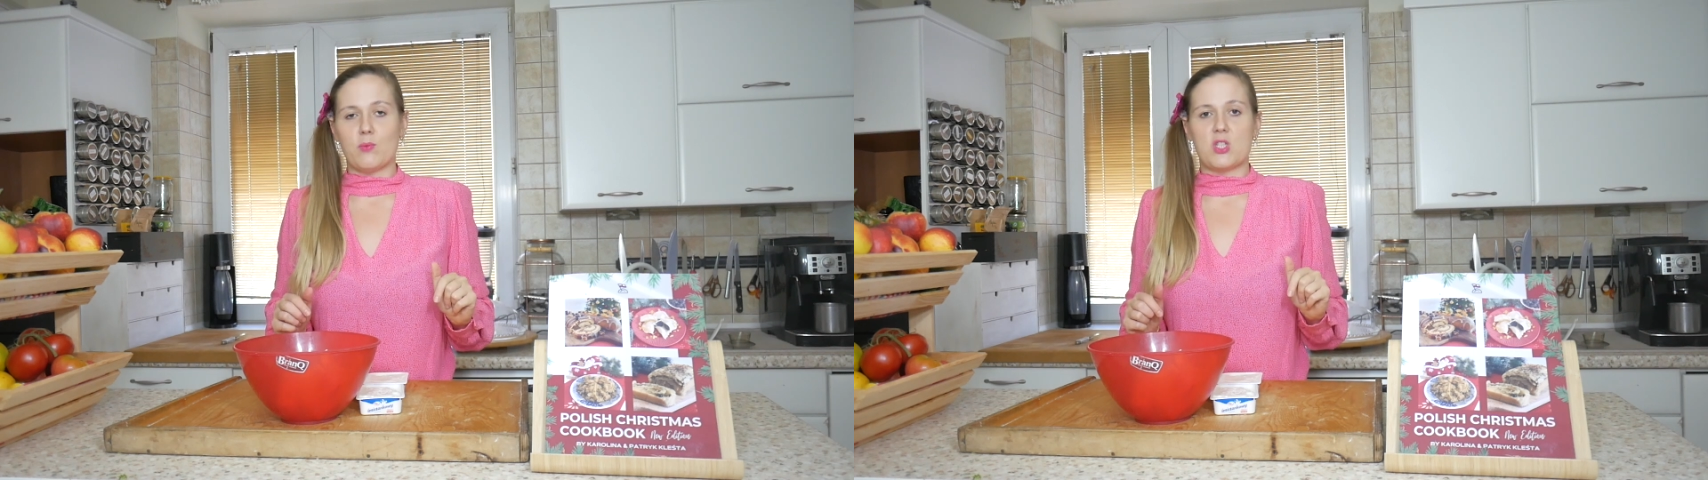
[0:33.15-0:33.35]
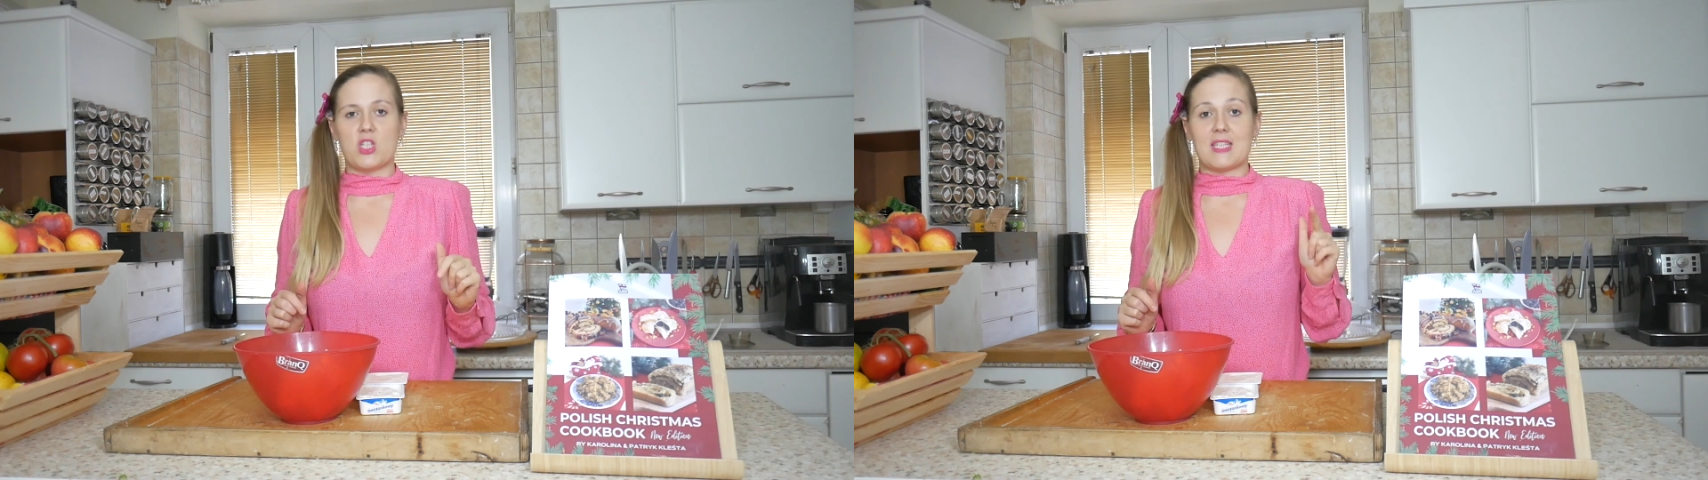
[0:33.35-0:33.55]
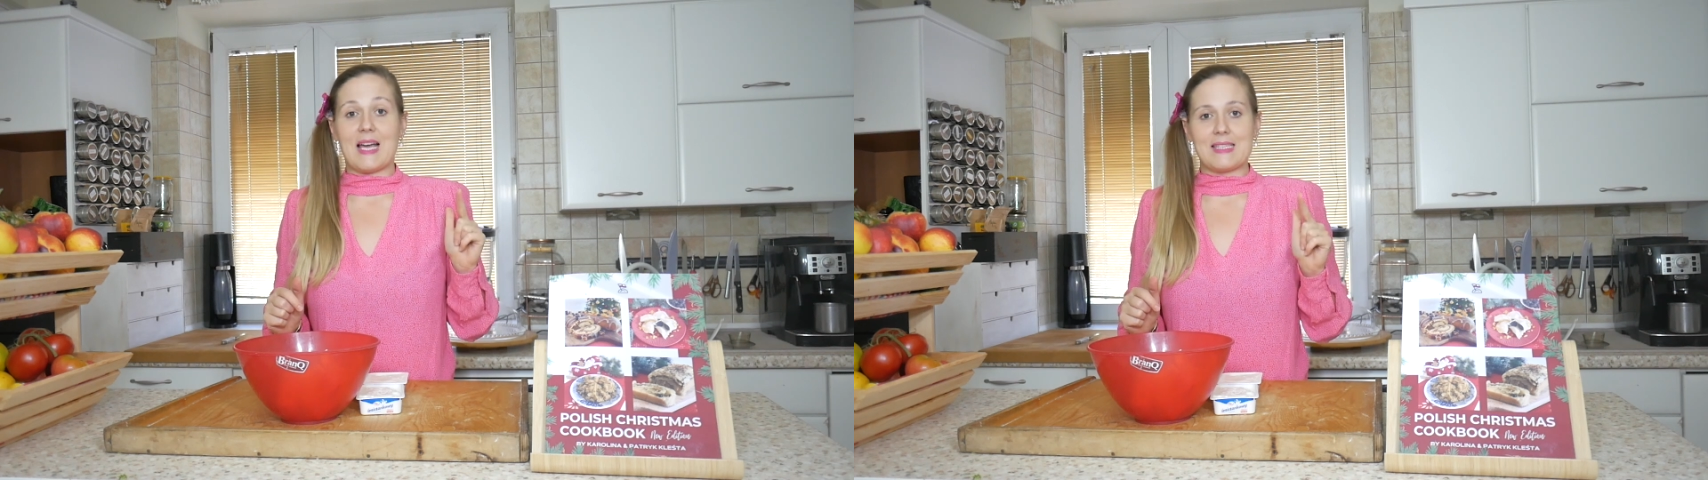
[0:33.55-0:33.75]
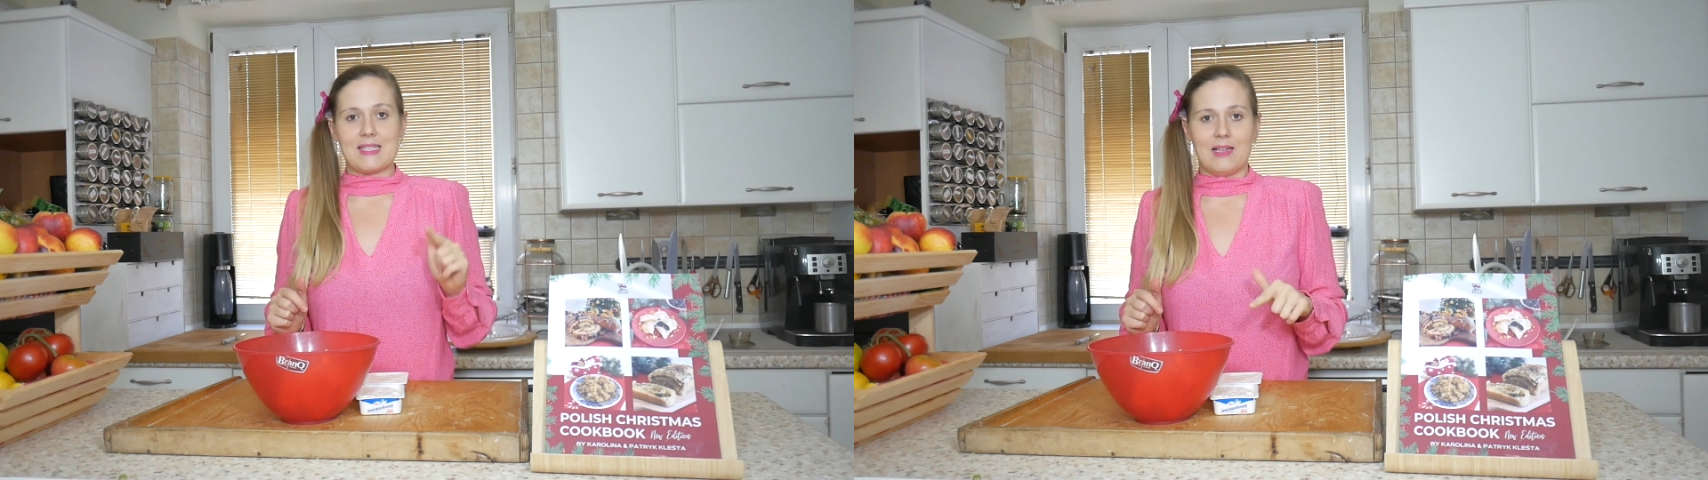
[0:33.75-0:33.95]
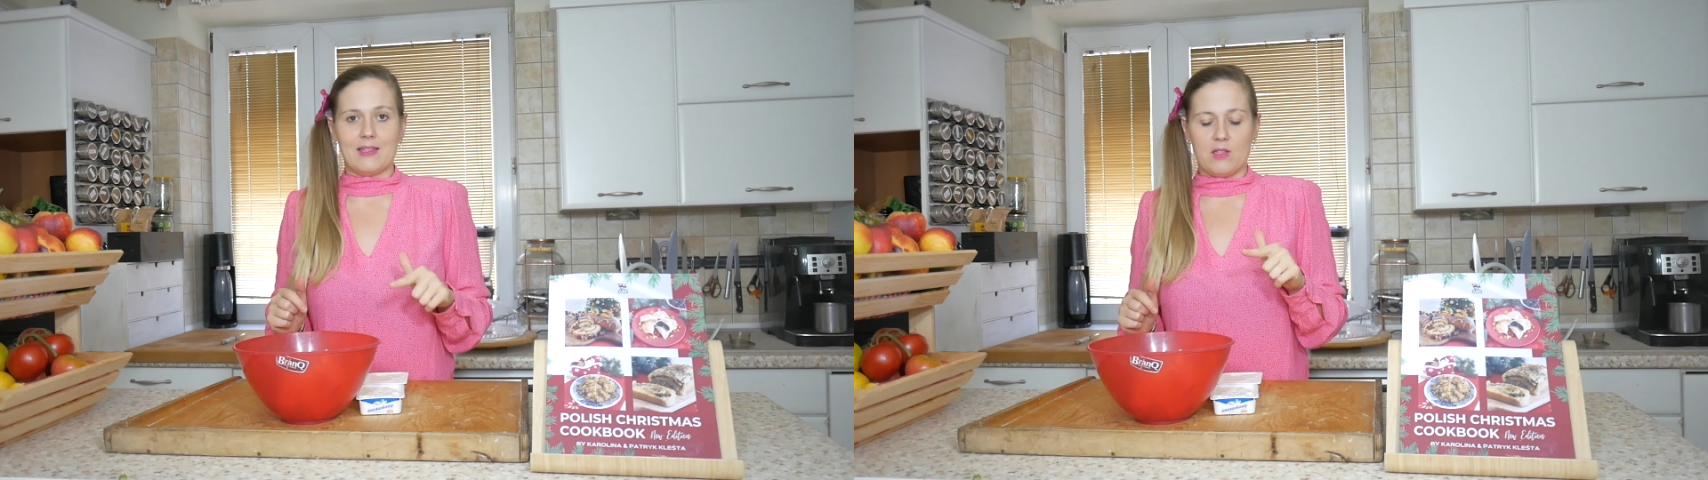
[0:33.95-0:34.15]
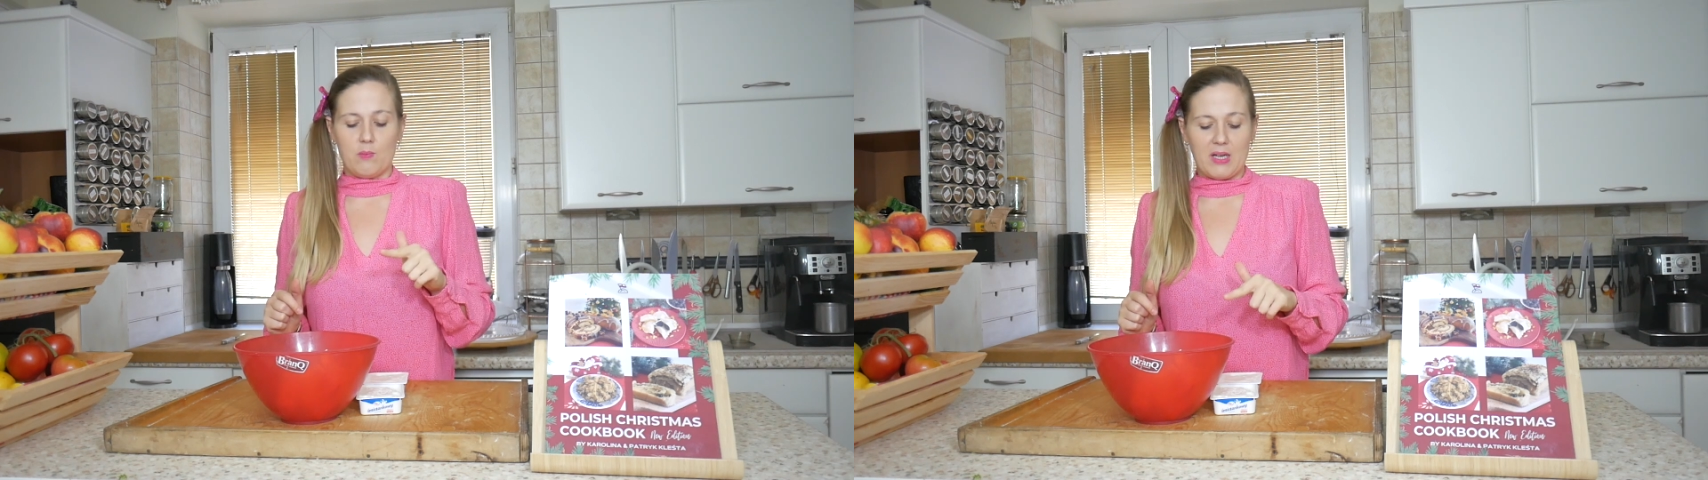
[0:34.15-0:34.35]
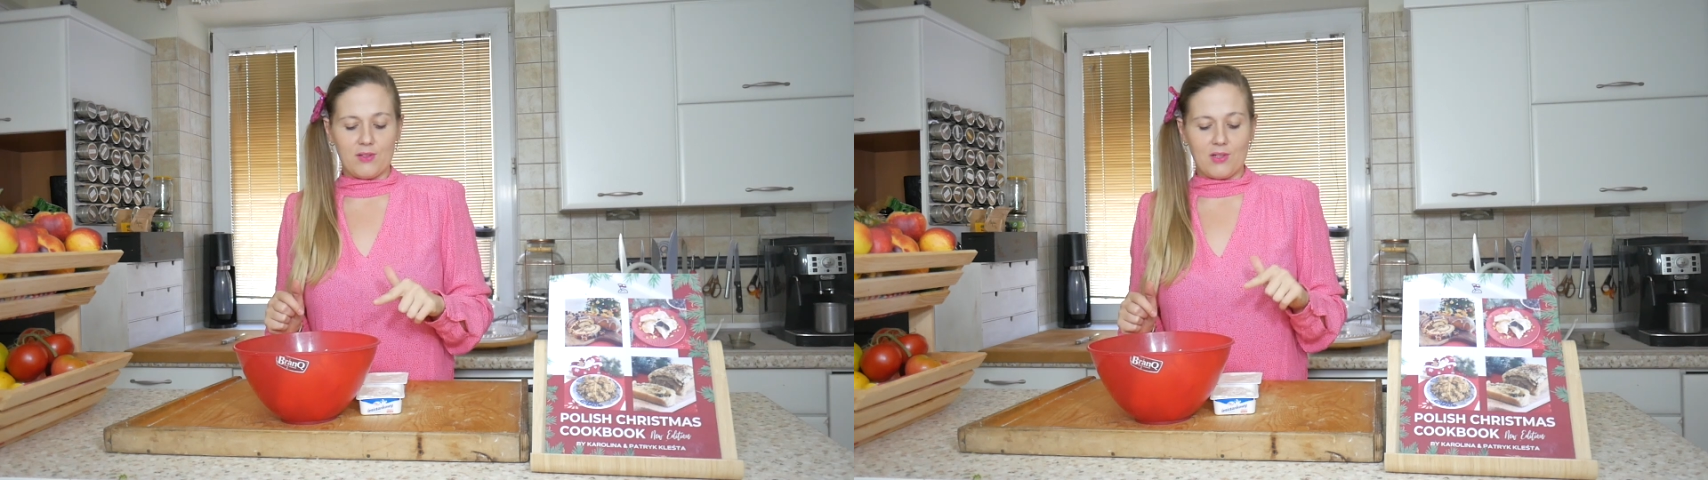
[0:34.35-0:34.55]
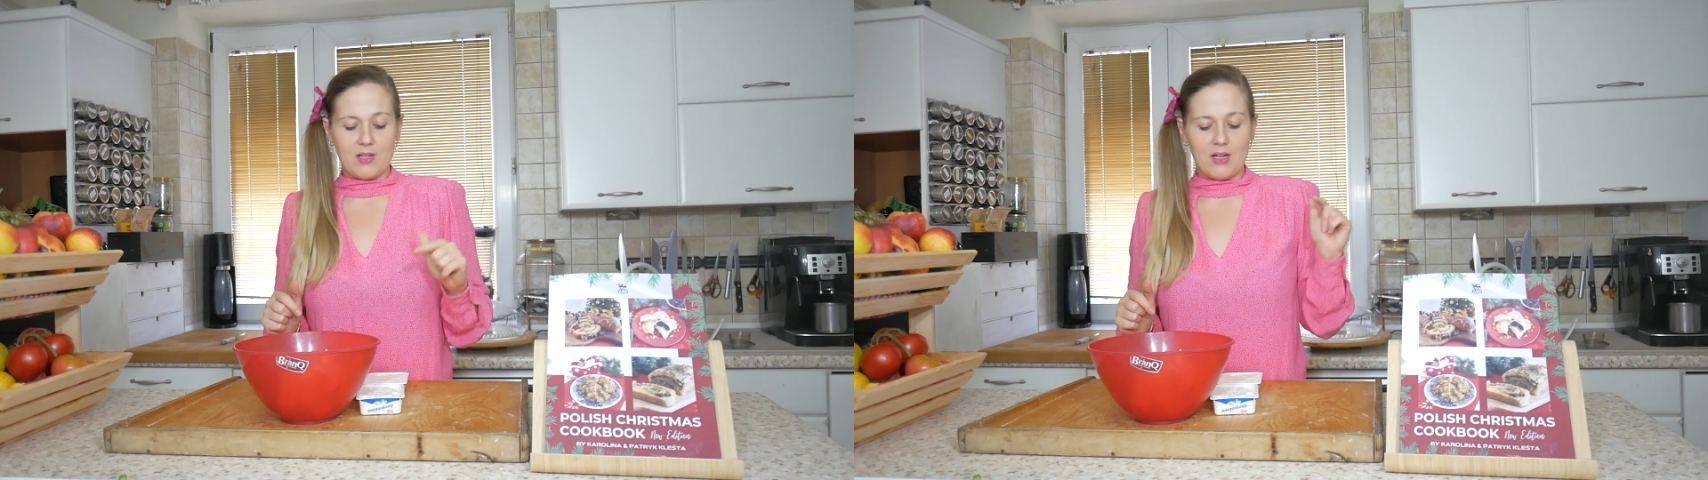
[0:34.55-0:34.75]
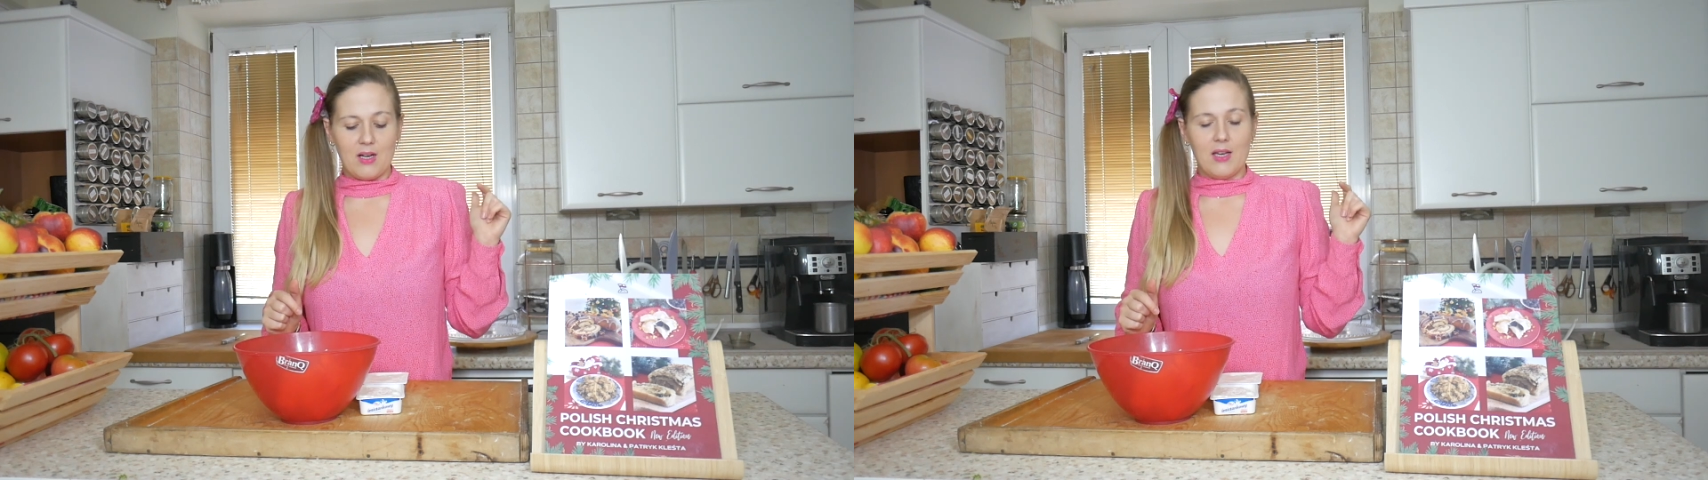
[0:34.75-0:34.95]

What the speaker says: which is unsalted butter,